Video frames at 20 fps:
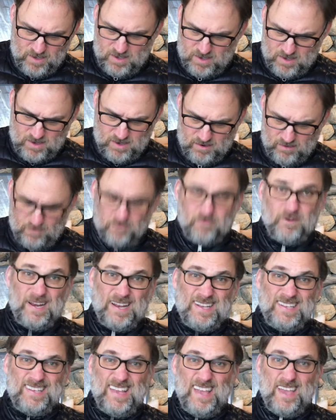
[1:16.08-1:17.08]
I don't
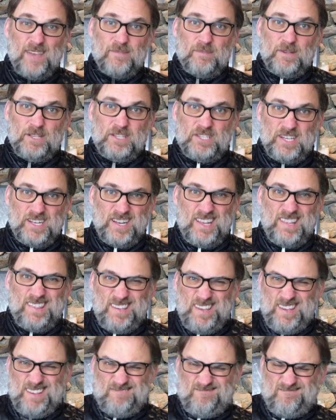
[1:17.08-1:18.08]
want to damage
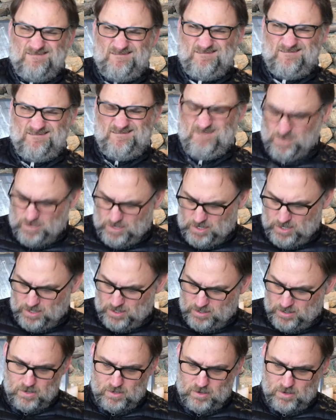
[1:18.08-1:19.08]
anything. Oh,
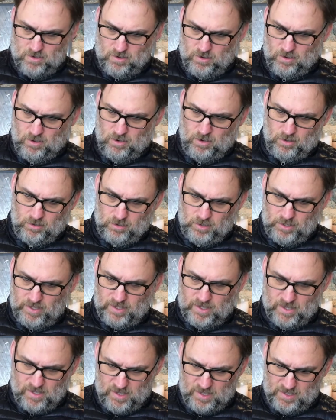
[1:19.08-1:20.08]
look
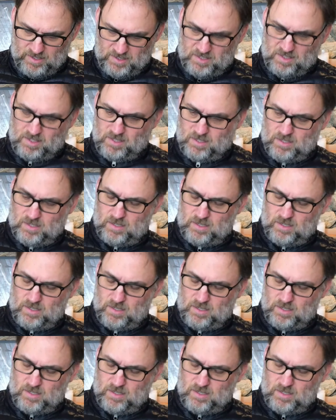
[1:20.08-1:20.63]
at this.